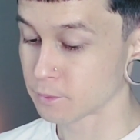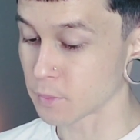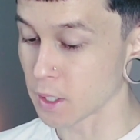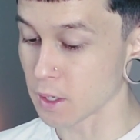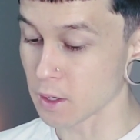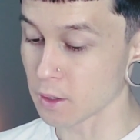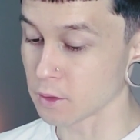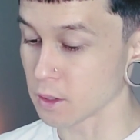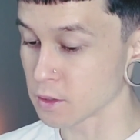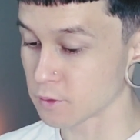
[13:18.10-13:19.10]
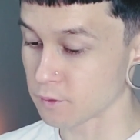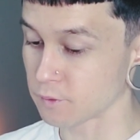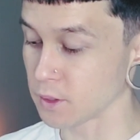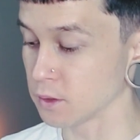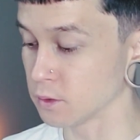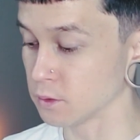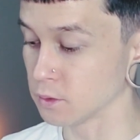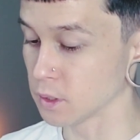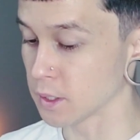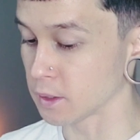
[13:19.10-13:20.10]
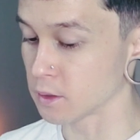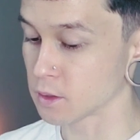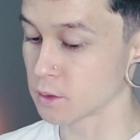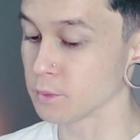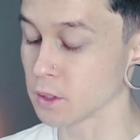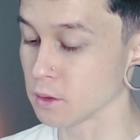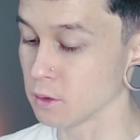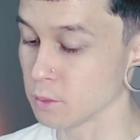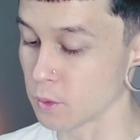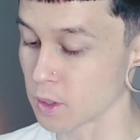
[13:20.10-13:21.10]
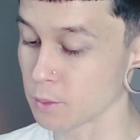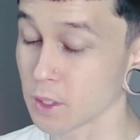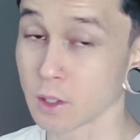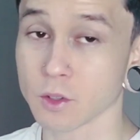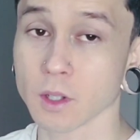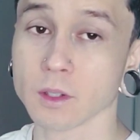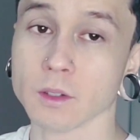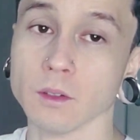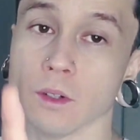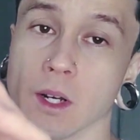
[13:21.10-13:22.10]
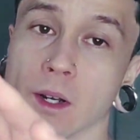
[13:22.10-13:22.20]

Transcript: Right? It does feel like something new. But what I'm being drawn to